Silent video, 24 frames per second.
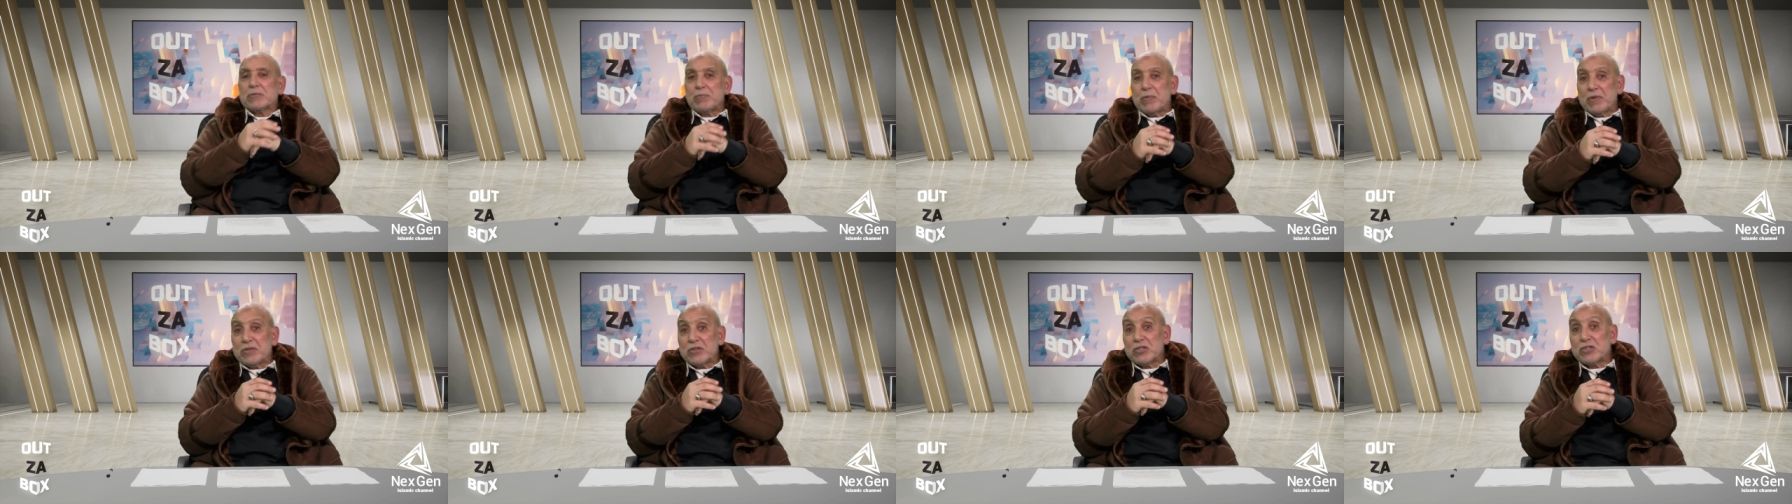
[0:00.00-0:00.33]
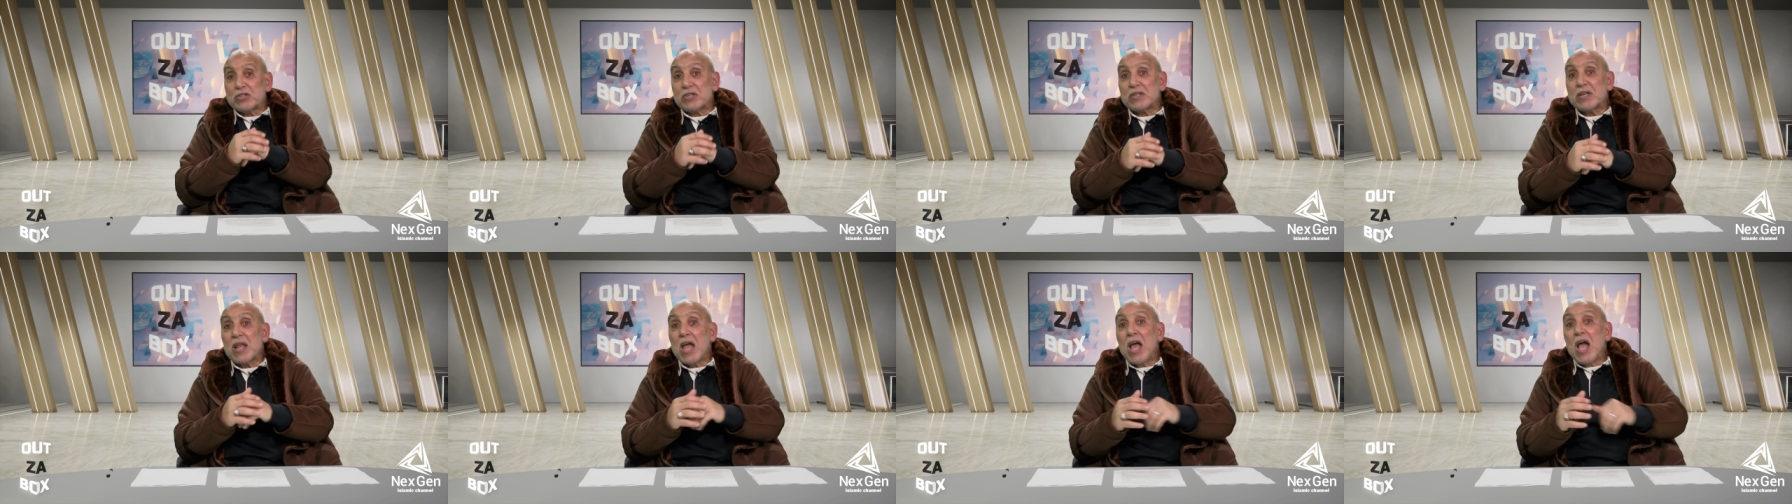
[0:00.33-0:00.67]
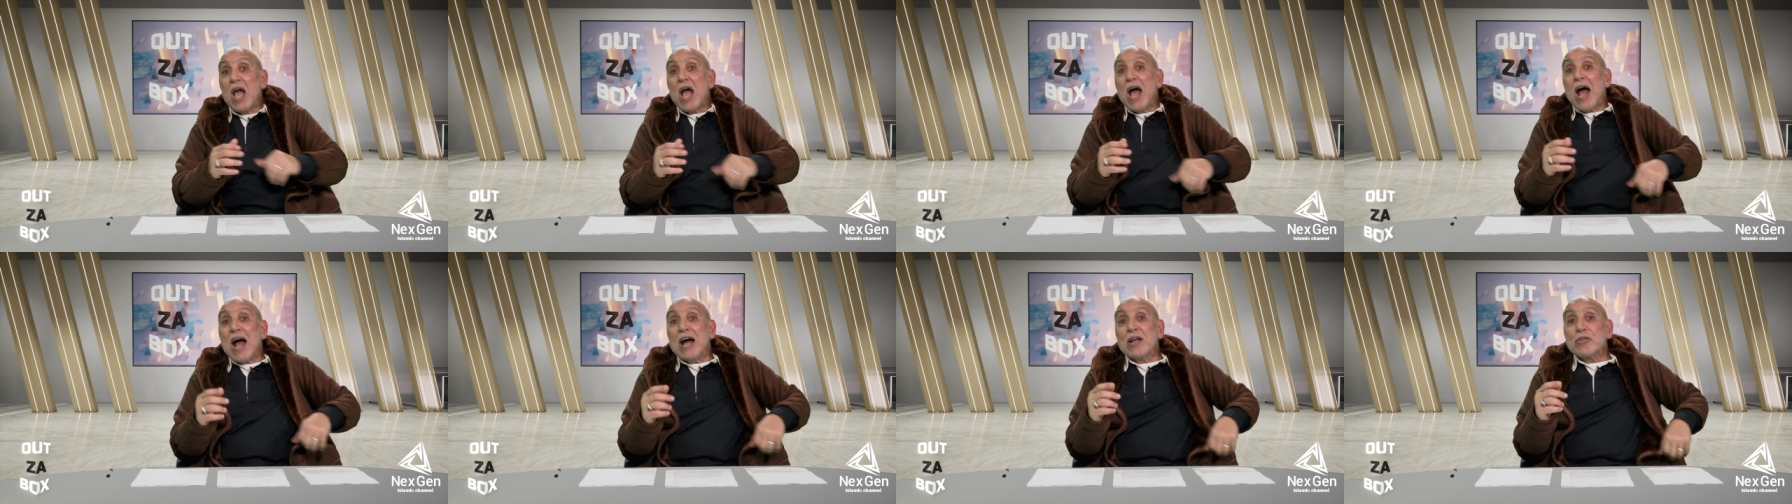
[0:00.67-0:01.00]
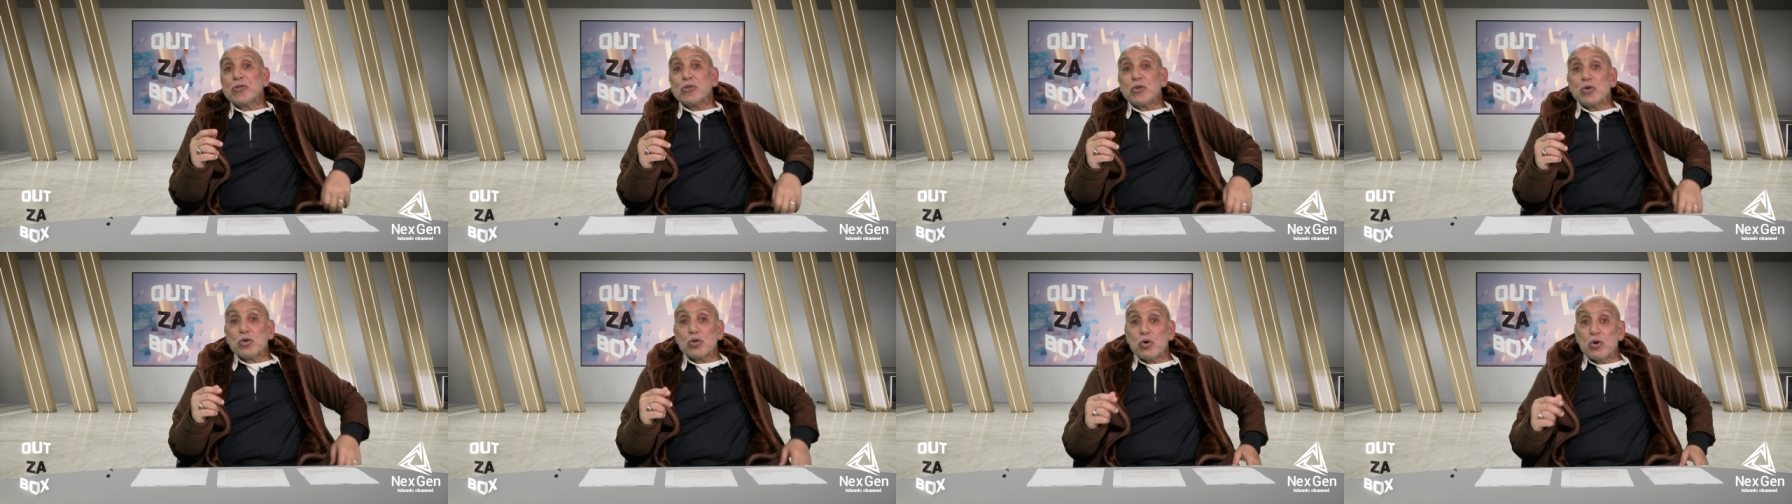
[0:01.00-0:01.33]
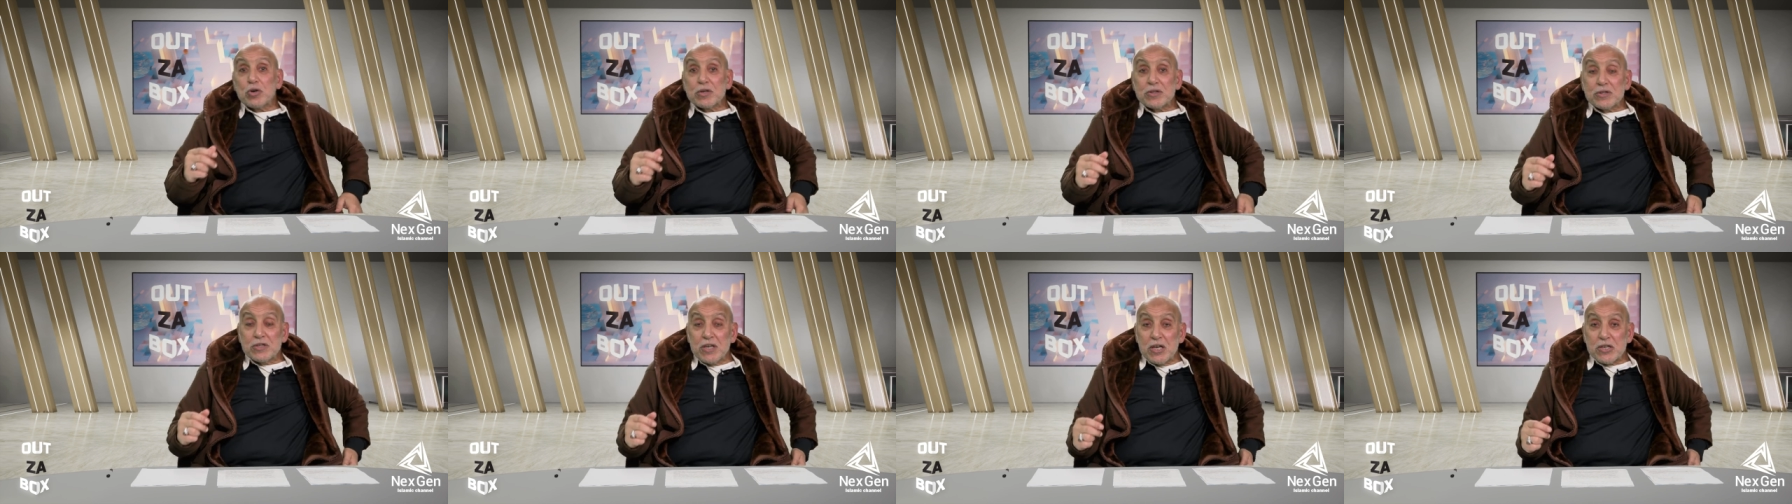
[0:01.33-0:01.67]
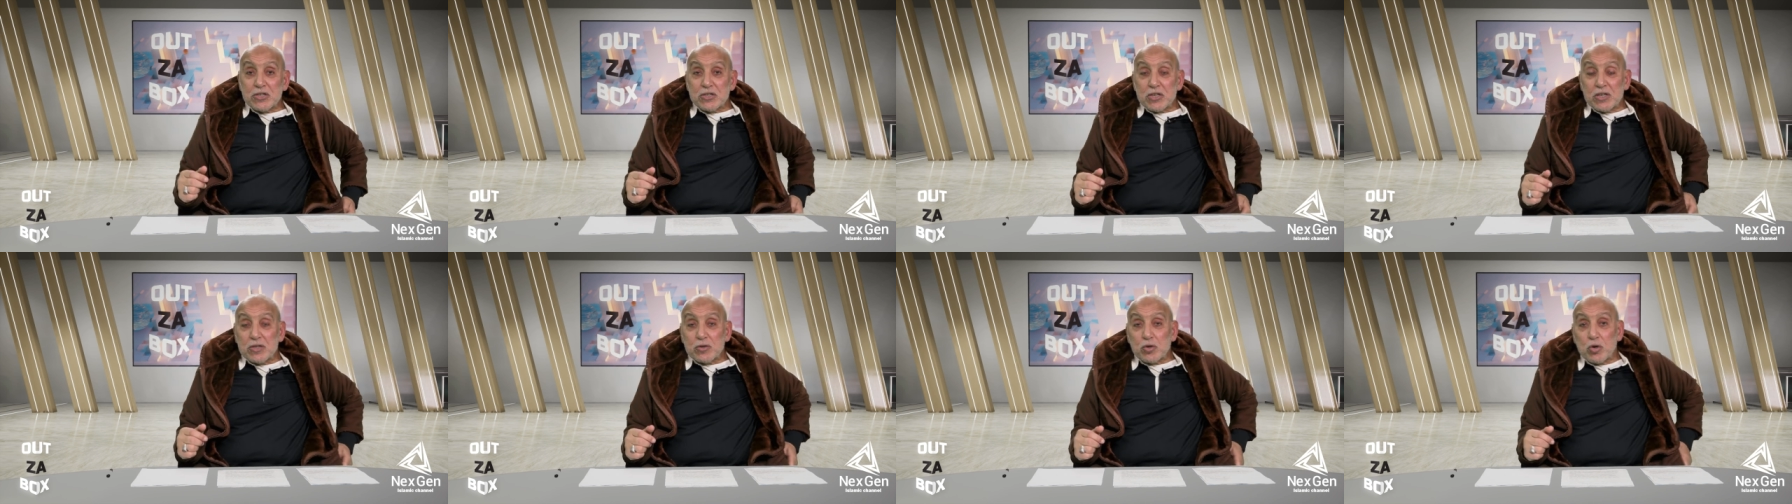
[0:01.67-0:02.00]
the expenditure, and through
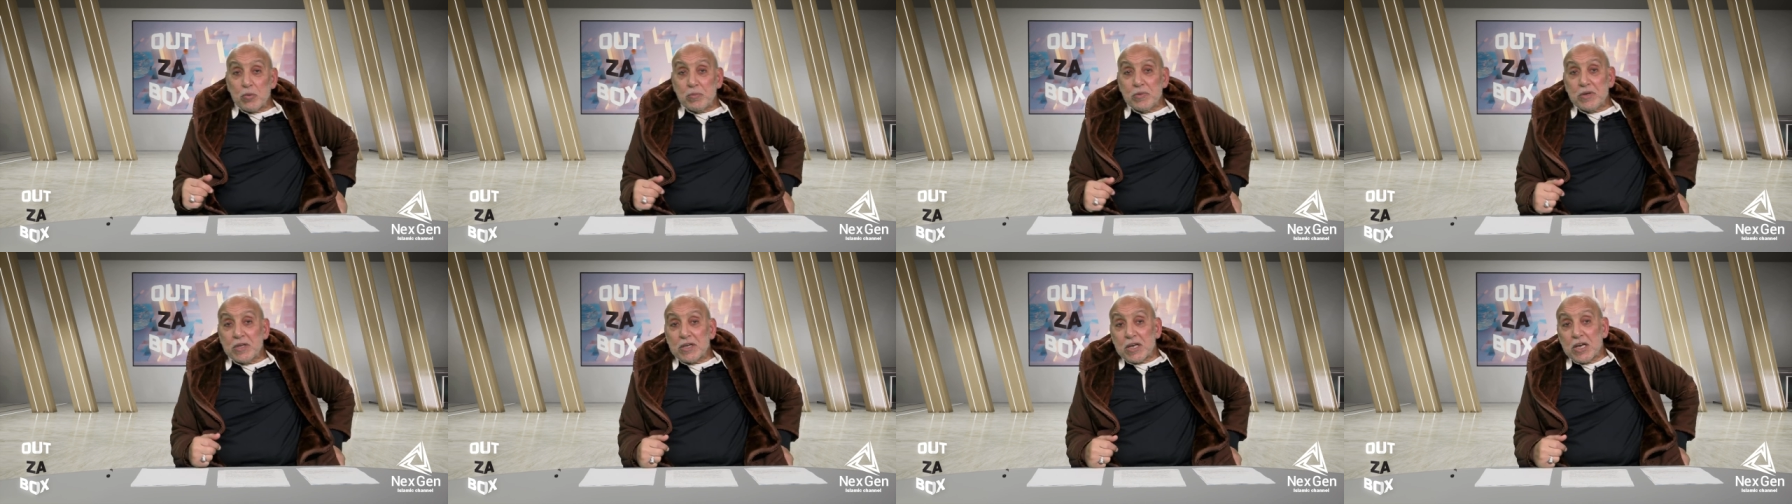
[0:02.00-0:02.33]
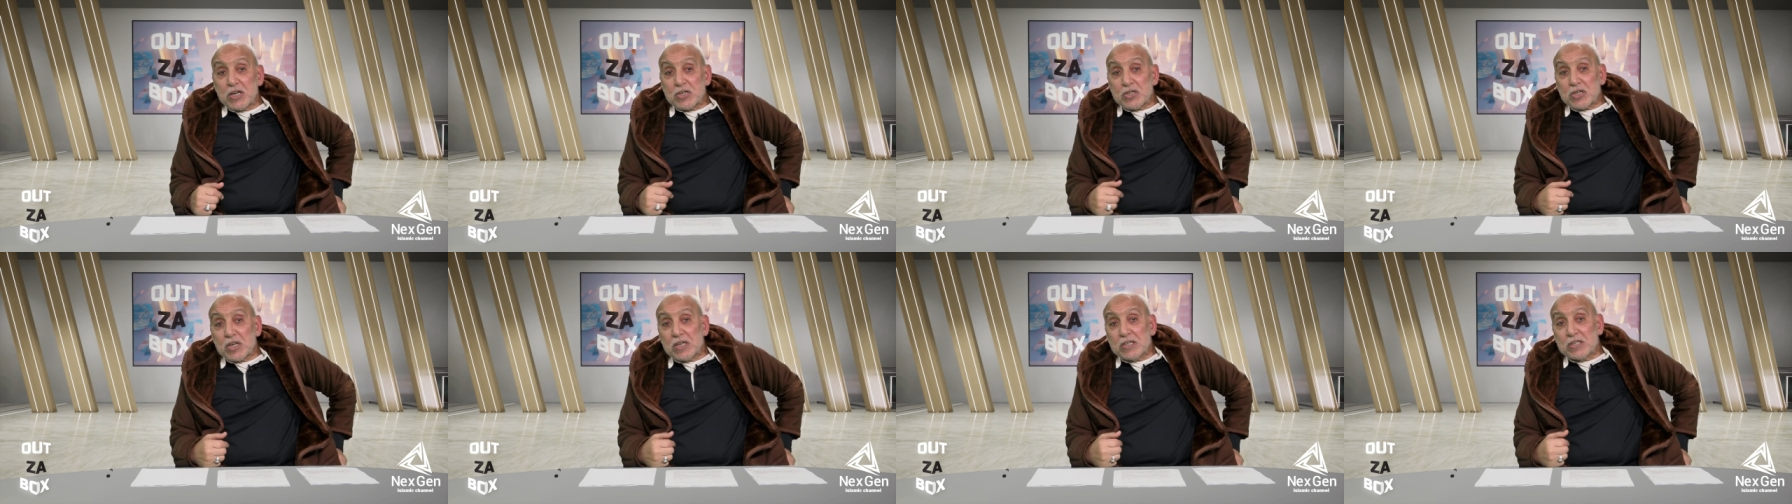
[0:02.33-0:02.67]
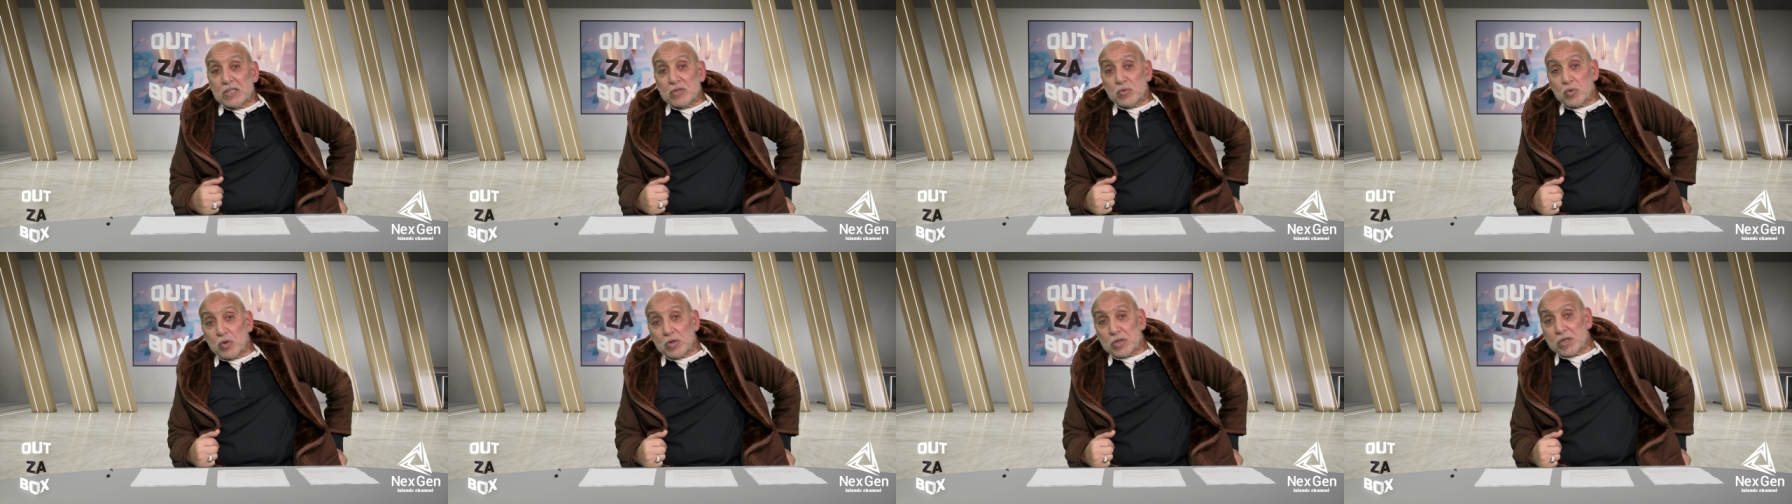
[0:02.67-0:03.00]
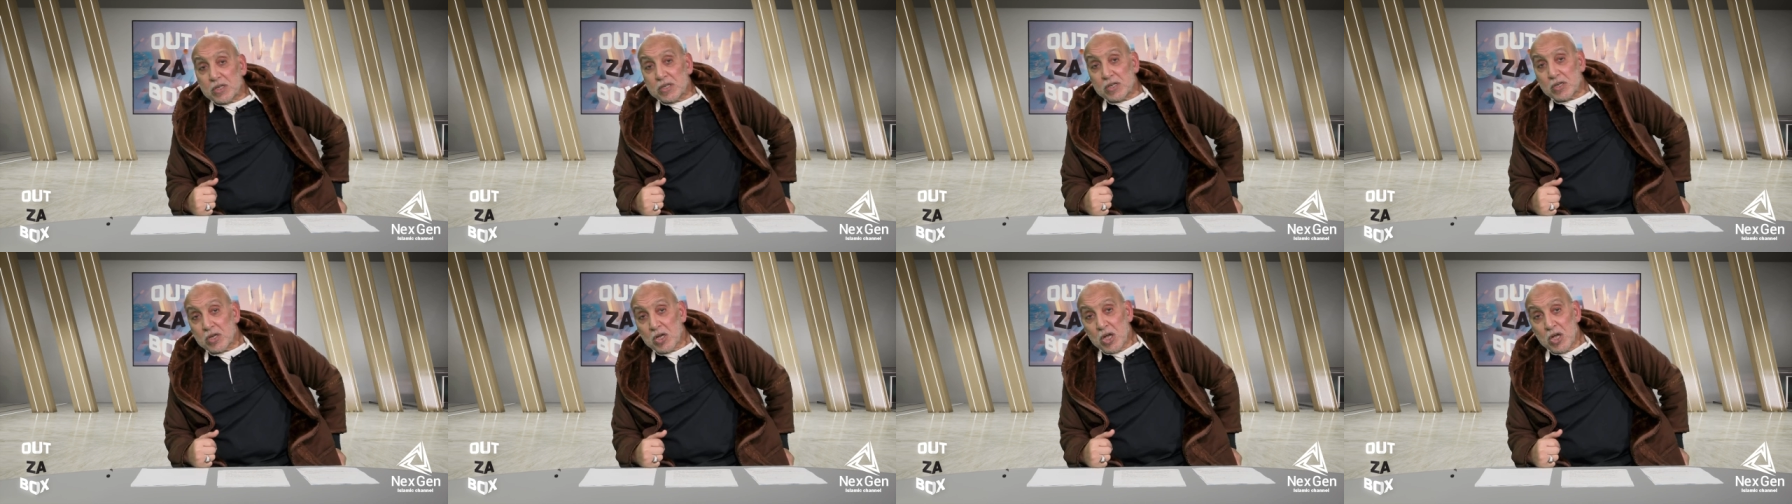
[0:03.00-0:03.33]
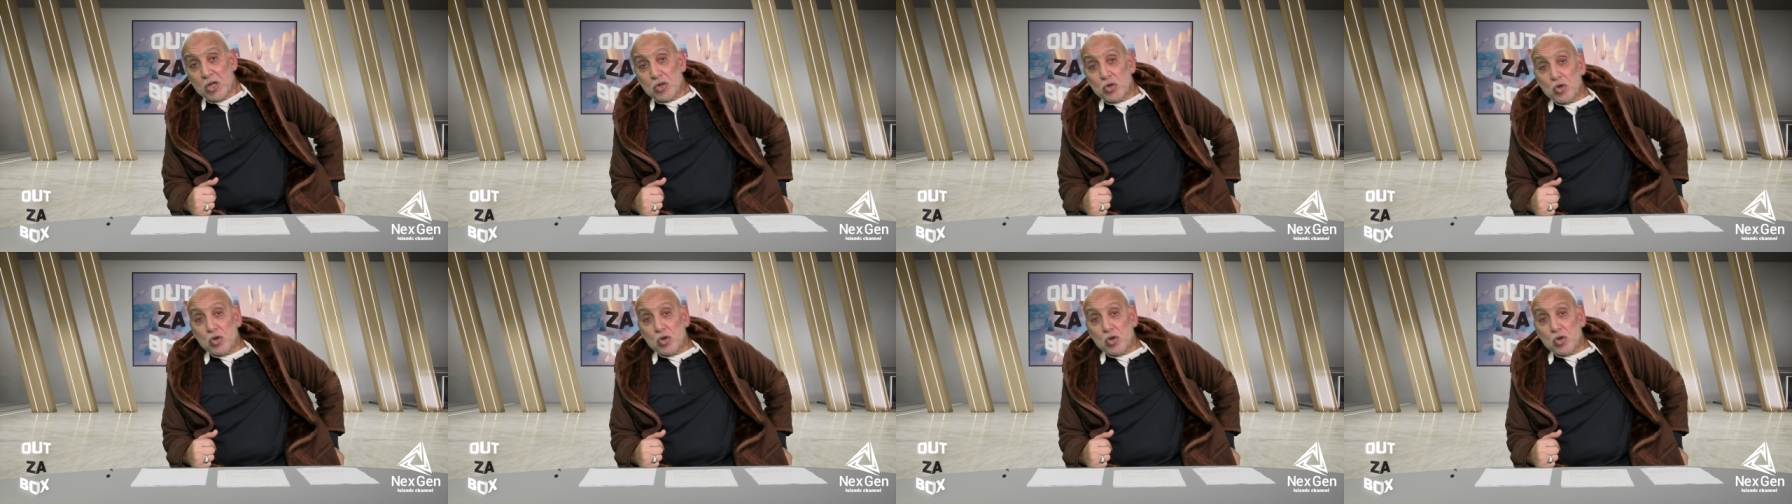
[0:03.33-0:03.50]
coordination, communication, and networking,